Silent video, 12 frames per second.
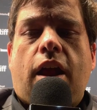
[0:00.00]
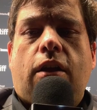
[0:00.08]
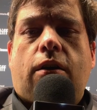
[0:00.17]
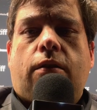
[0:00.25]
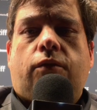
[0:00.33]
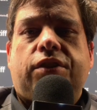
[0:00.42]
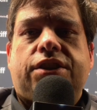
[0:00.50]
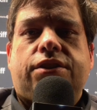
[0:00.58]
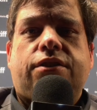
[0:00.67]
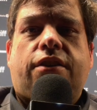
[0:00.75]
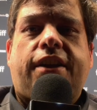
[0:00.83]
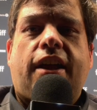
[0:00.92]
Hello, this
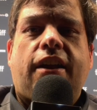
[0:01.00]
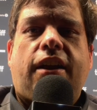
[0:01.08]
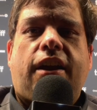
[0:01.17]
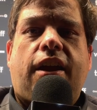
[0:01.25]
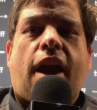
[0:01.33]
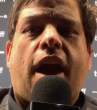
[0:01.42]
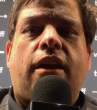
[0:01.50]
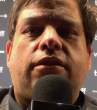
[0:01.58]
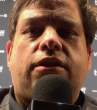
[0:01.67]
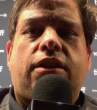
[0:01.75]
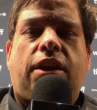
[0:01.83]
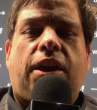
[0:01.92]
is Sean Kelly
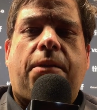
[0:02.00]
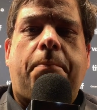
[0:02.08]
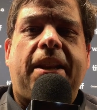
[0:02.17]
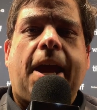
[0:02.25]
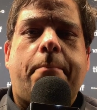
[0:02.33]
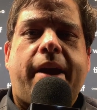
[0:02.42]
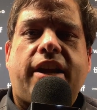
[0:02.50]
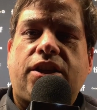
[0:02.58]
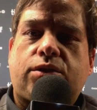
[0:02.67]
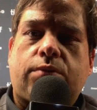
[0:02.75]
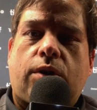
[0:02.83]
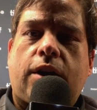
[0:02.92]
at the Midnight
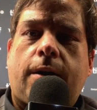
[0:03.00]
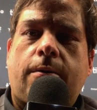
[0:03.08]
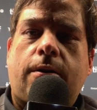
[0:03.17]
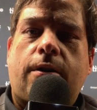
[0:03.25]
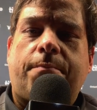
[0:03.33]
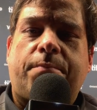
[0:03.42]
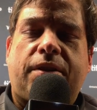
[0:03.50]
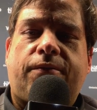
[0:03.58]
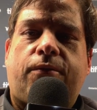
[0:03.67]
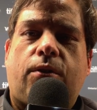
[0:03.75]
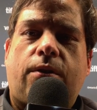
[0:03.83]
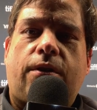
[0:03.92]
Madness World
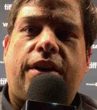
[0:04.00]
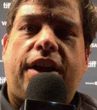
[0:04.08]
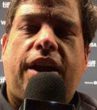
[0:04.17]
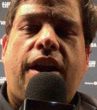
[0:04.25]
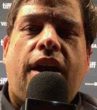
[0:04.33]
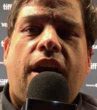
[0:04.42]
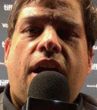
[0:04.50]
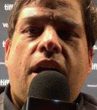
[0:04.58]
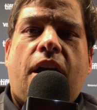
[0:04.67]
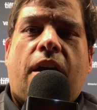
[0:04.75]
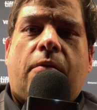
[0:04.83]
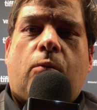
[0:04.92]
Carpet for the
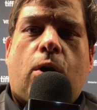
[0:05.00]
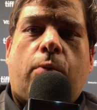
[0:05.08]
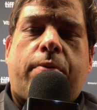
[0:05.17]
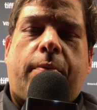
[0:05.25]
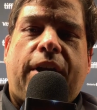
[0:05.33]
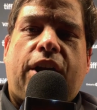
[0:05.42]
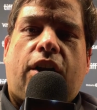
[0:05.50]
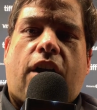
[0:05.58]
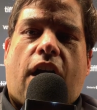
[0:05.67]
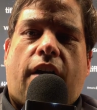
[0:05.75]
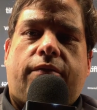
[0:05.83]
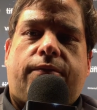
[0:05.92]
world premiere
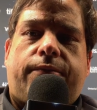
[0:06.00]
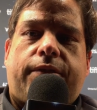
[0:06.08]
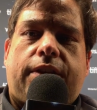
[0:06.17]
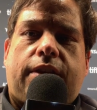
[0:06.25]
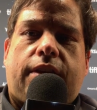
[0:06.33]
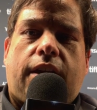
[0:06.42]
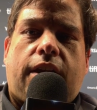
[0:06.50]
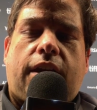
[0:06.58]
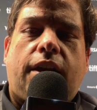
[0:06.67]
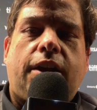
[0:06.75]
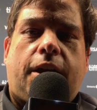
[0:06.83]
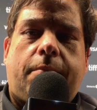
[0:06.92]
of the
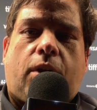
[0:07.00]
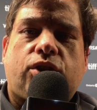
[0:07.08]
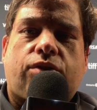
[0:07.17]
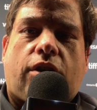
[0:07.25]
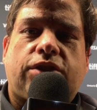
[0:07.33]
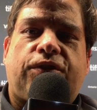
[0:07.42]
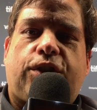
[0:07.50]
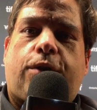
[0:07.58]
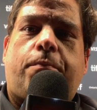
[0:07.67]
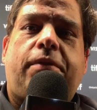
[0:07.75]
Indian martial arts film,